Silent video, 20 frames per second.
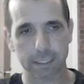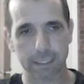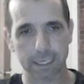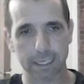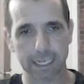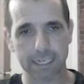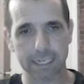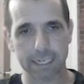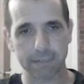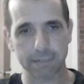
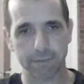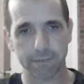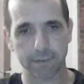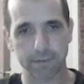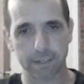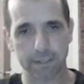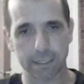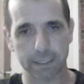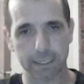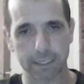And
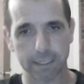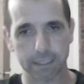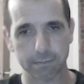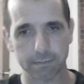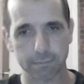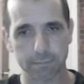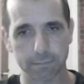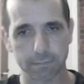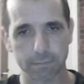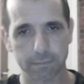finally,
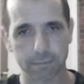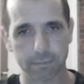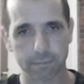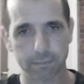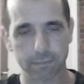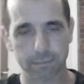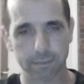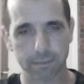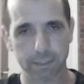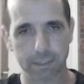
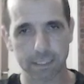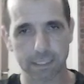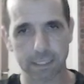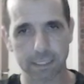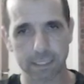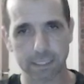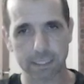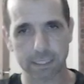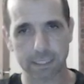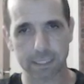this
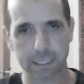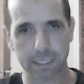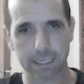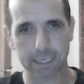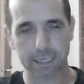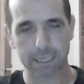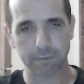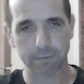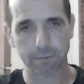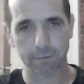is a
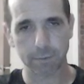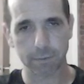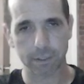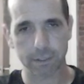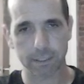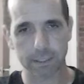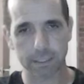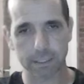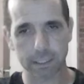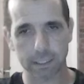game from
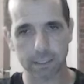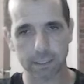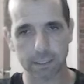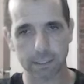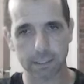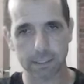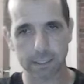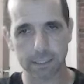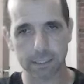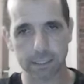
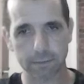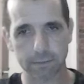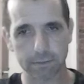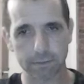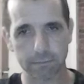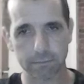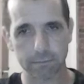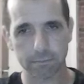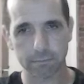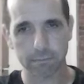
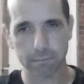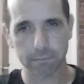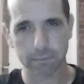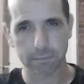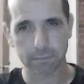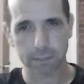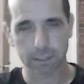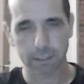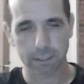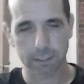1997.
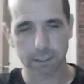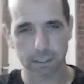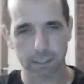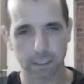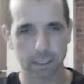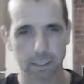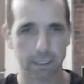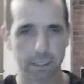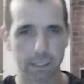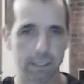
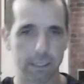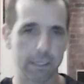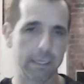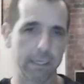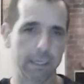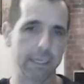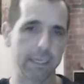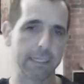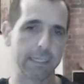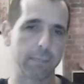
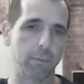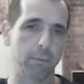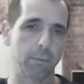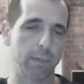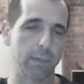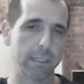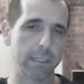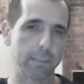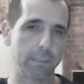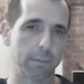It's
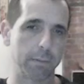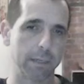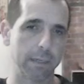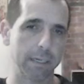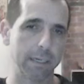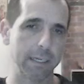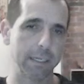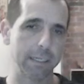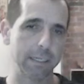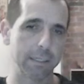white to
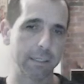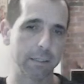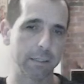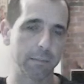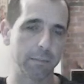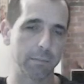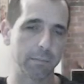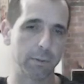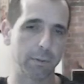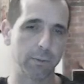play.
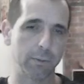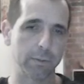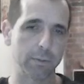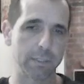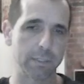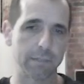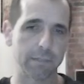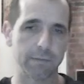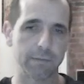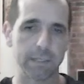Pause
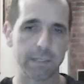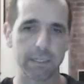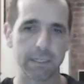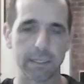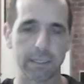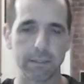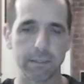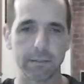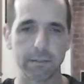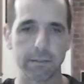the video
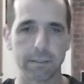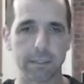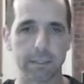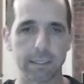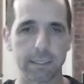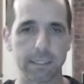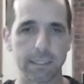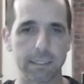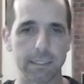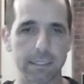
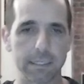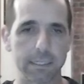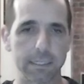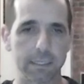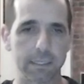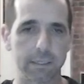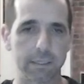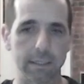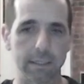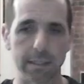and
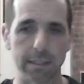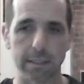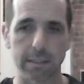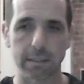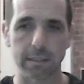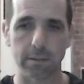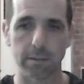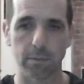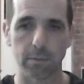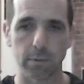decide
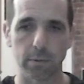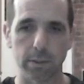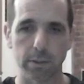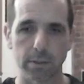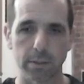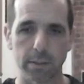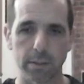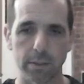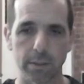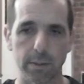what you'll
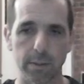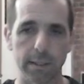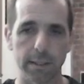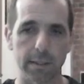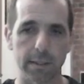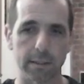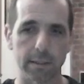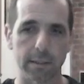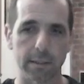do here.